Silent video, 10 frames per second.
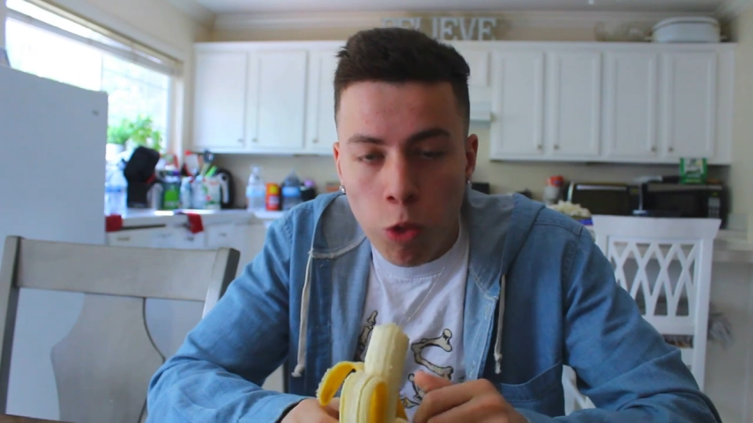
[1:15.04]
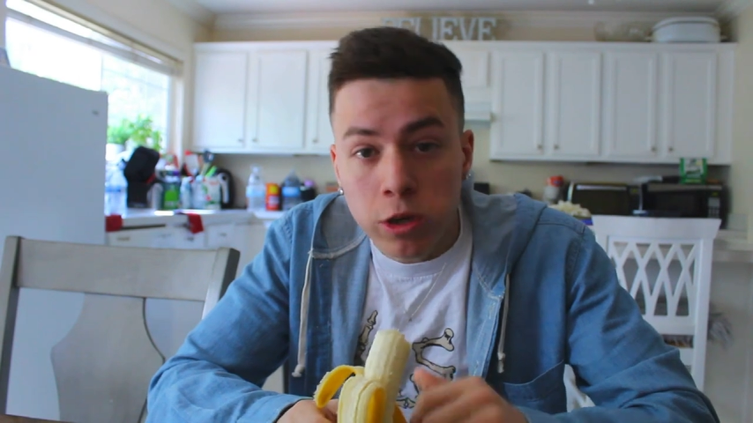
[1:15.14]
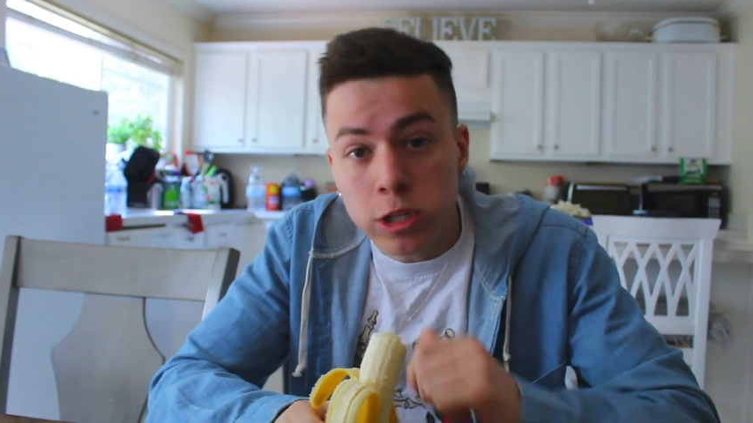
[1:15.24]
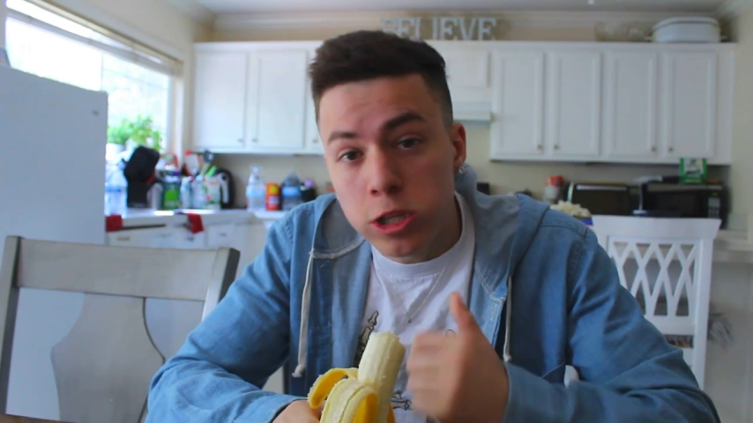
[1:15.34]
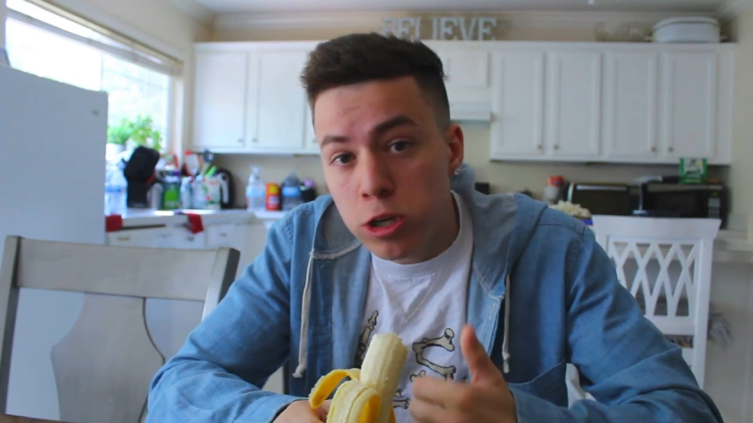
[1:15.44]

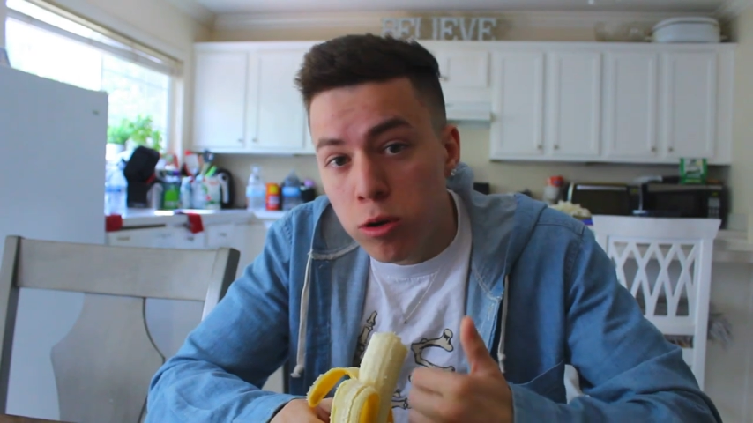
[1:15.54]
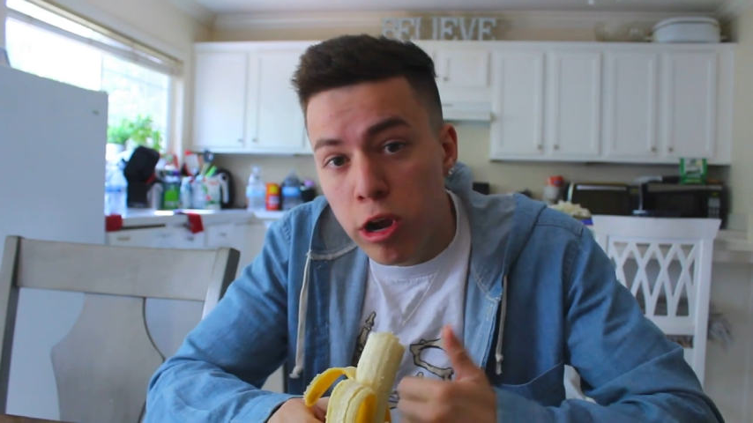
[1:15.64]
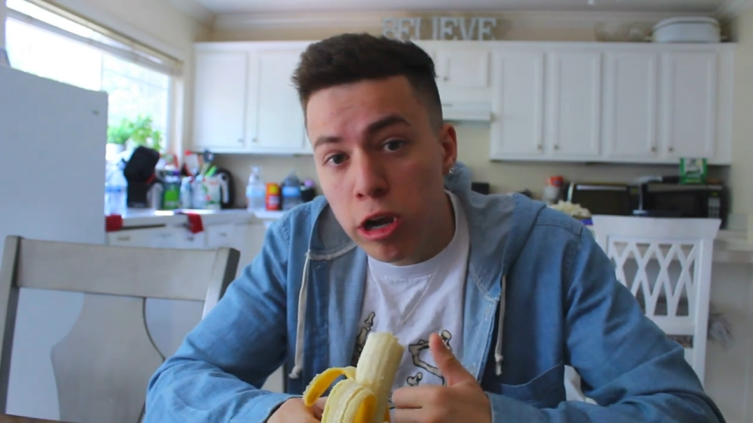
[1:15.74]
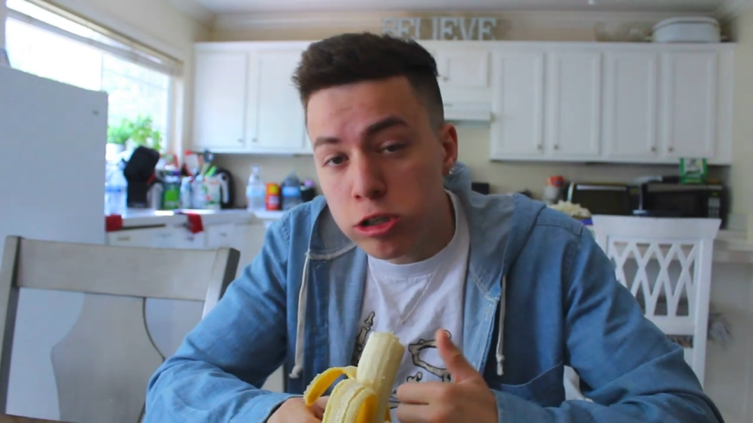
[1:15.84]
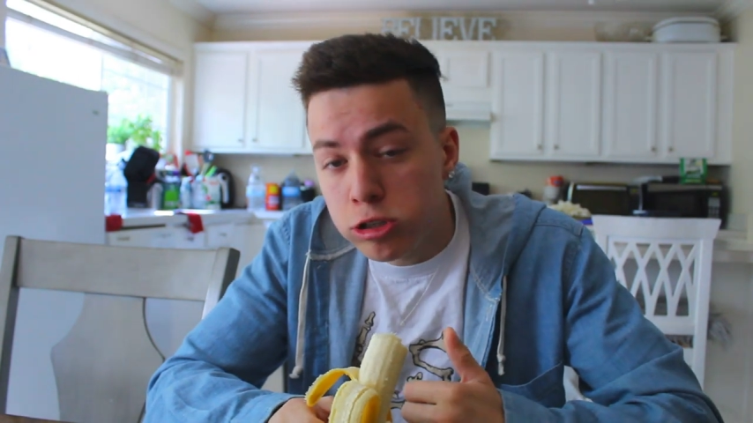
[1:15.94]
and get their
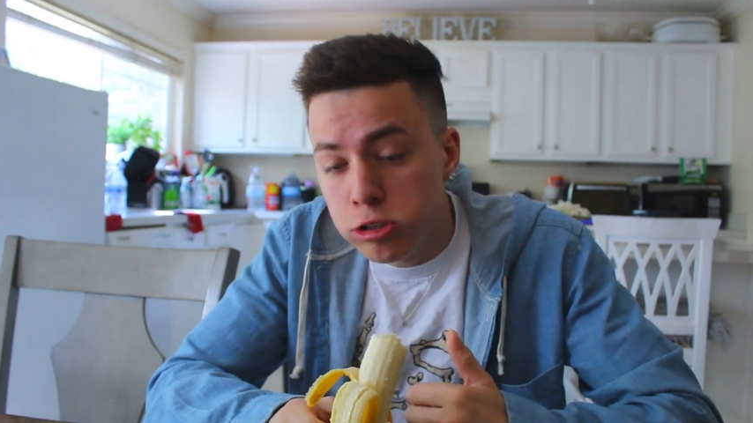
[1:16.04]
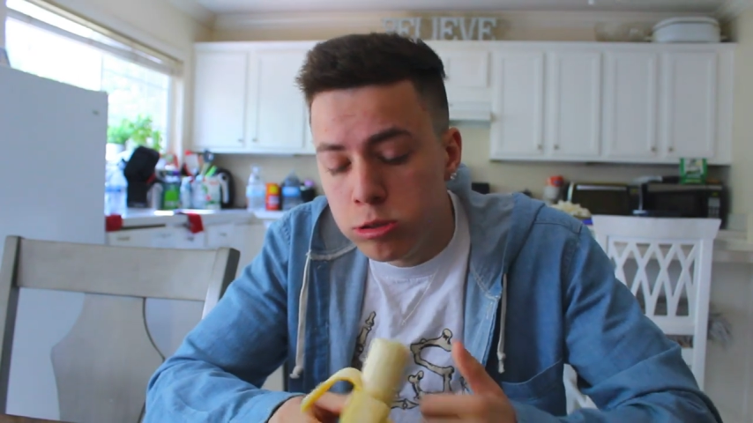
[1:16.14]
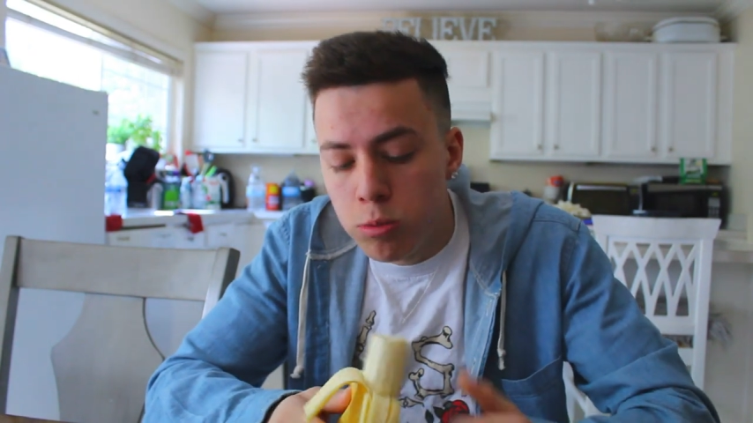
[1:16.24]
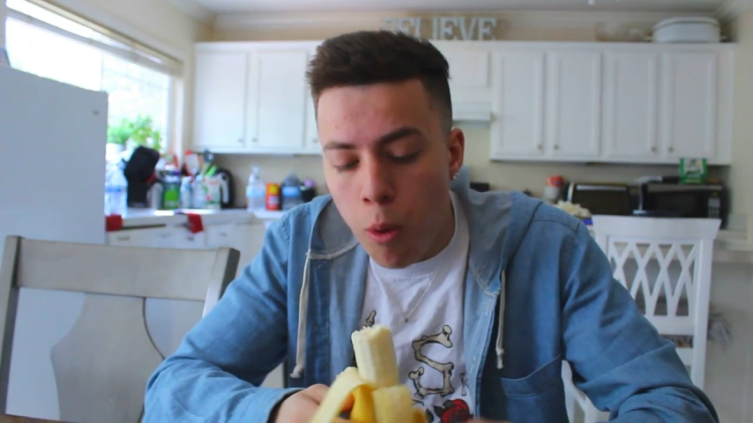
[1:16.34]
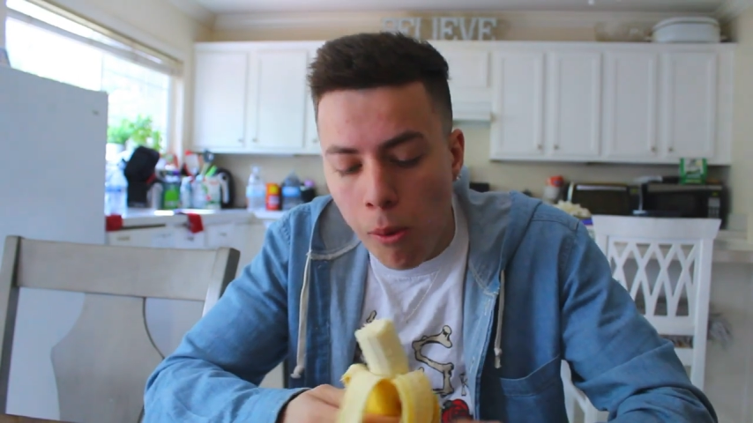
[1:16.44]

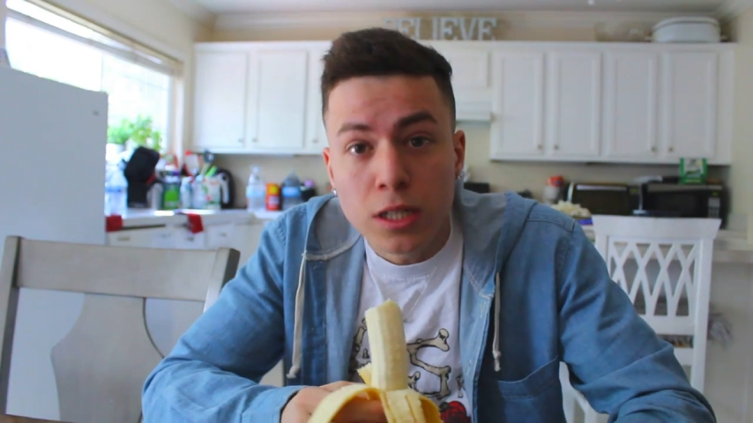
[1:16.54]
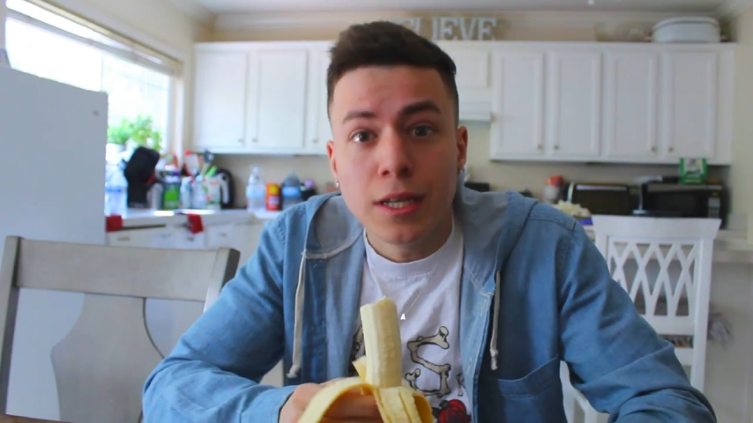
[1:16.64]
reactions. And